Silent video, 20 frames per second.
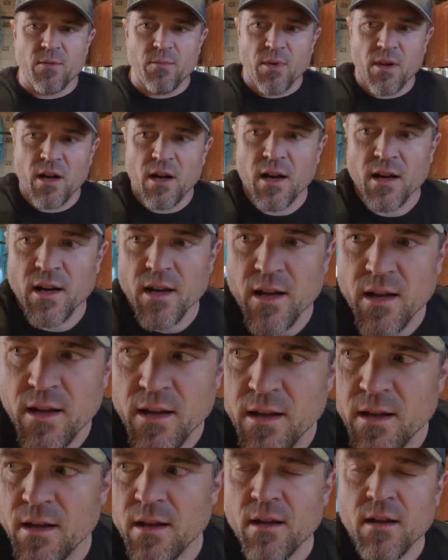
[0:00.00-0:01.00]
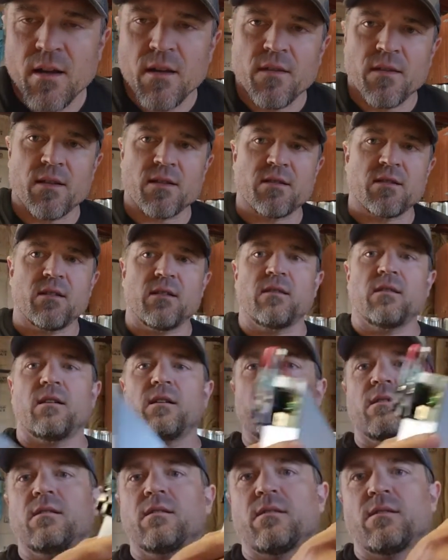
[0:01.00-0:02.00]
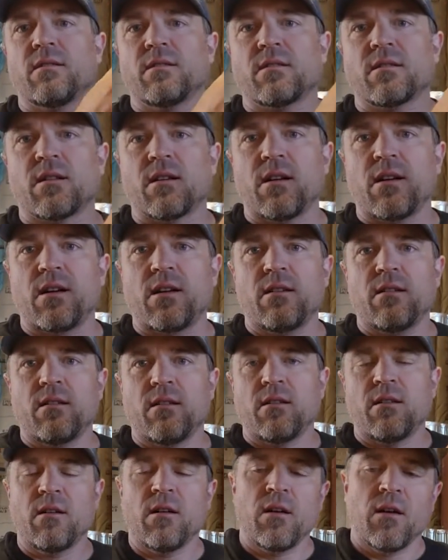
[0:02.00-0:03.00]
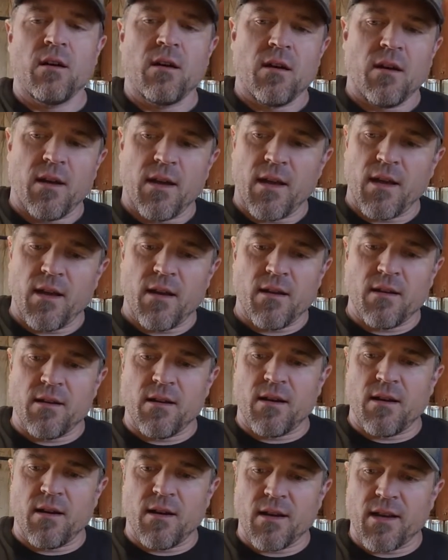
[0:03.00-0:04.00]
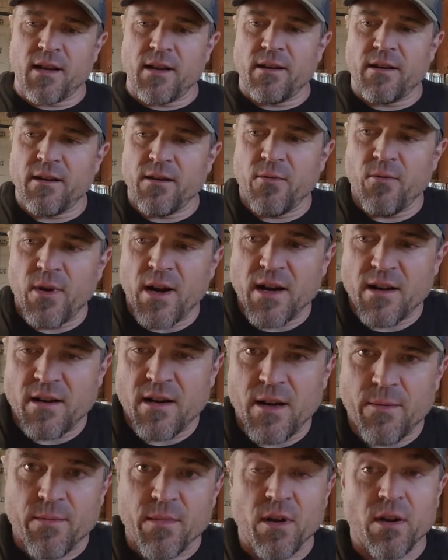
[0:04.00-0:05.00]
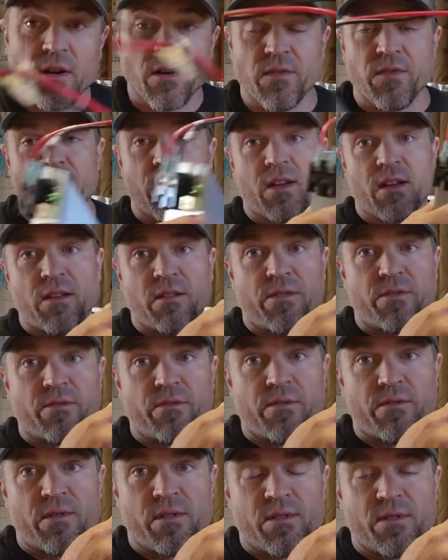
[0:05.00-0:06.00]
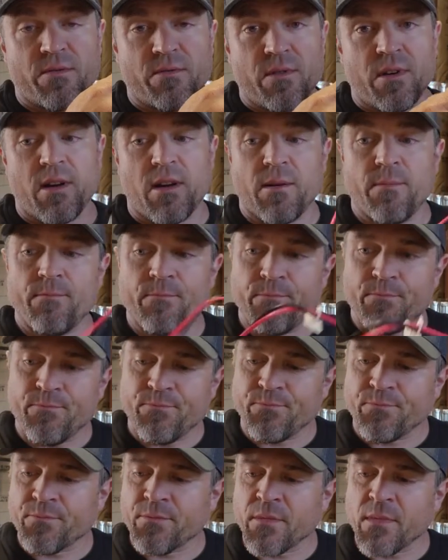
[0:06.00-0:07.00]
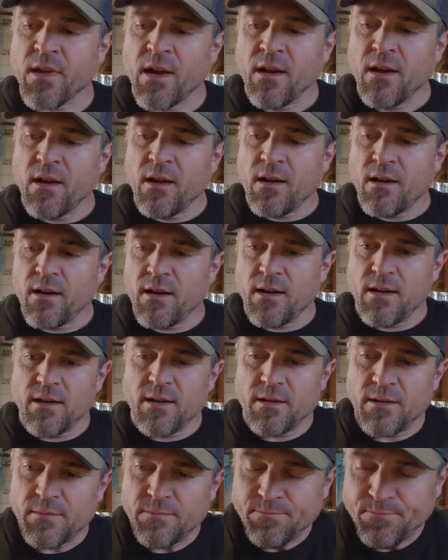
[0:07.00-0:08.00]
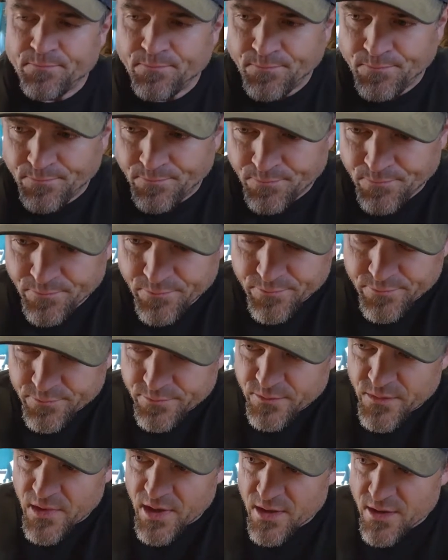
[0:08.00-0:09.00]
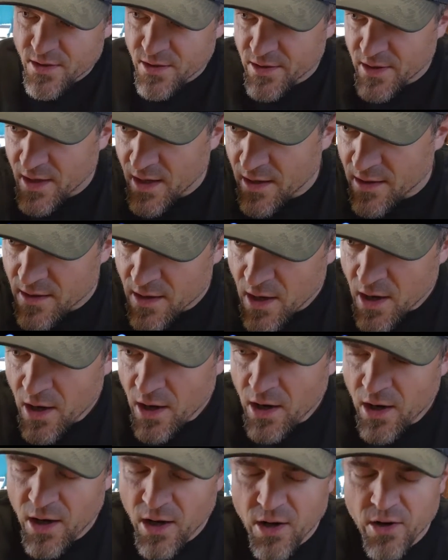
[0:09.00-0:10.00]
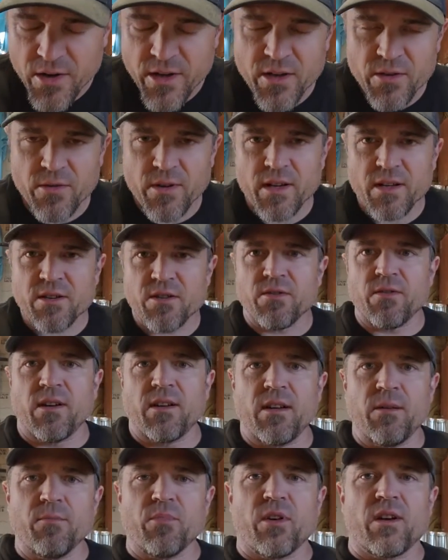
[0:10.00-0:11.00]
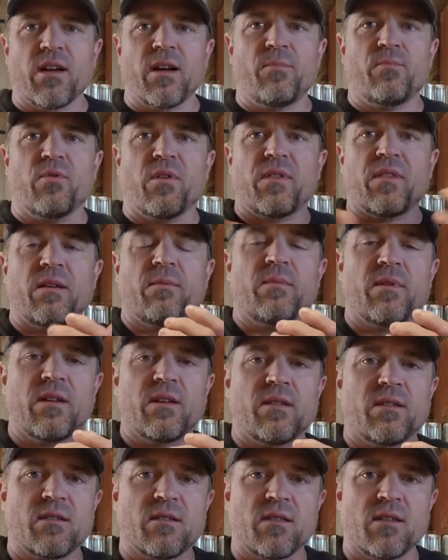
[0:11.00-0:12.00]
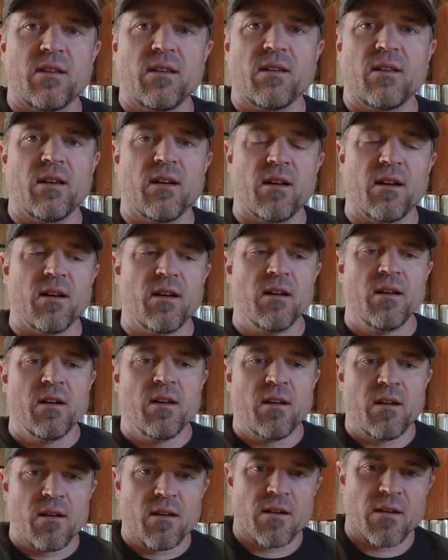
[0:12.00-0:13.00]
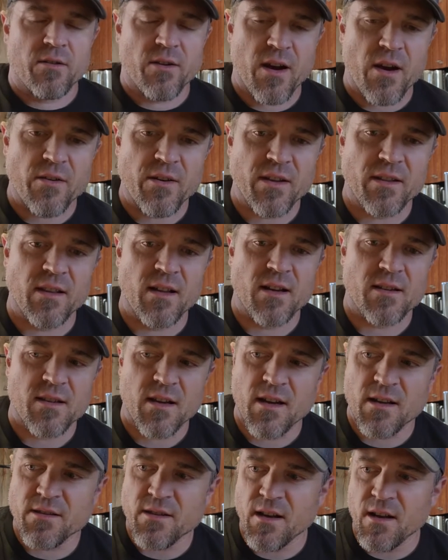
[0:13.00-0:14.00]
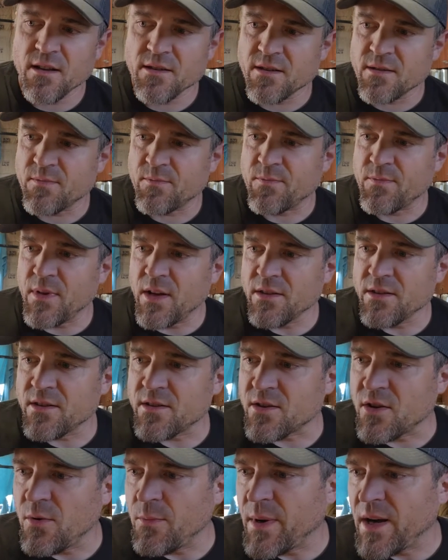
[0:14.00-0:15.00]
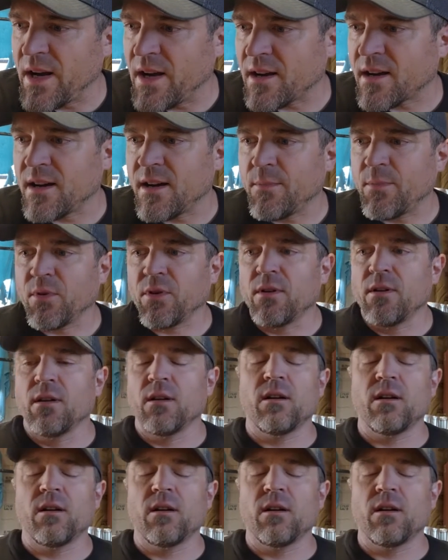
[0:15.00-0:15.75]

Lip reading: block that's in there, this guy, and getting it wired up. Good thing I didn't throw this away. So the other, you know what issue I didn't bring up with him is the grounding lugs. I'll just go buy a couple.